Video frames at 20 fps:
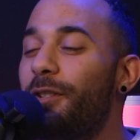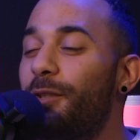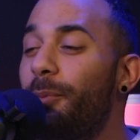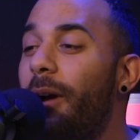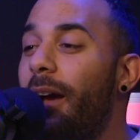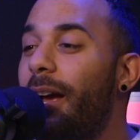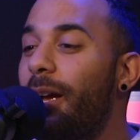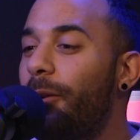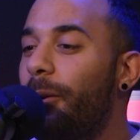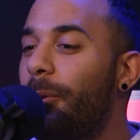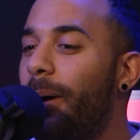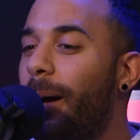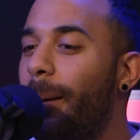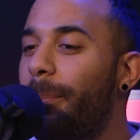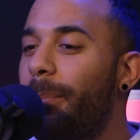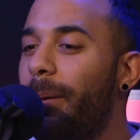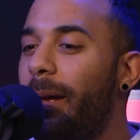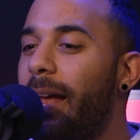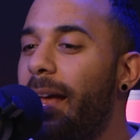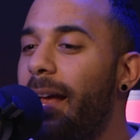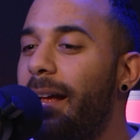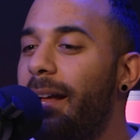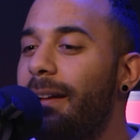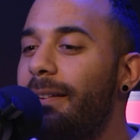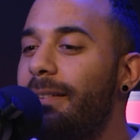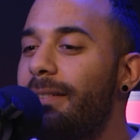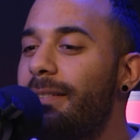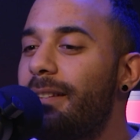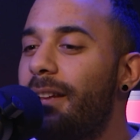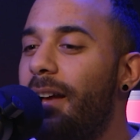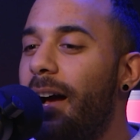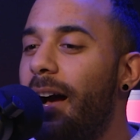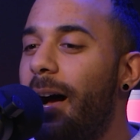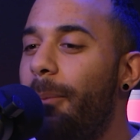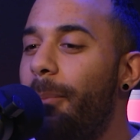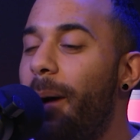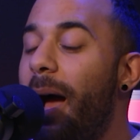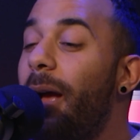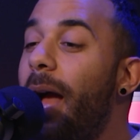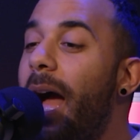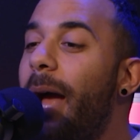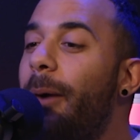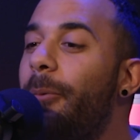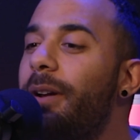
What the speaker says: is where I grew up. And I